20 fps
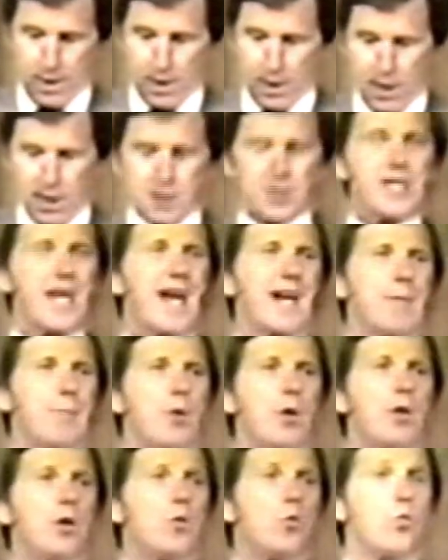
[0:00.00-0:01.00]
each
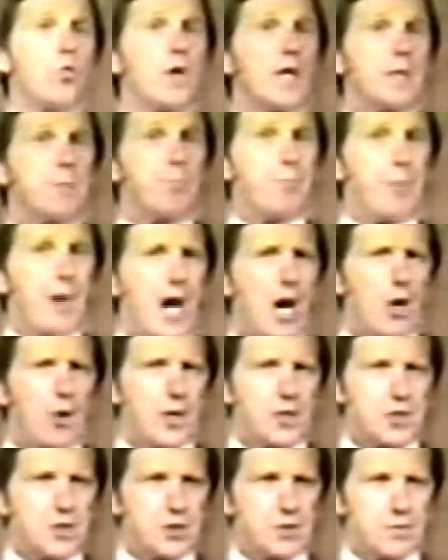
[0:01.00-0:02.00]
animal would
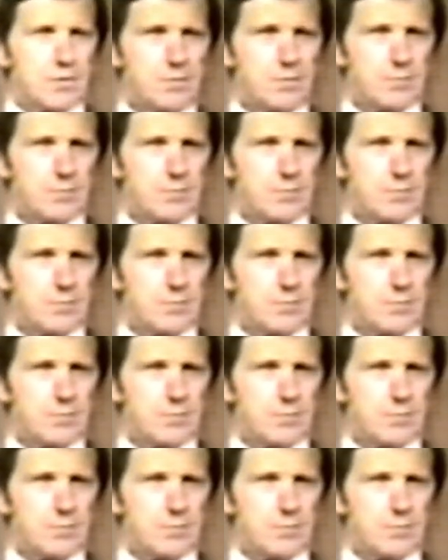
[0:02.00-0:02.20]
perish.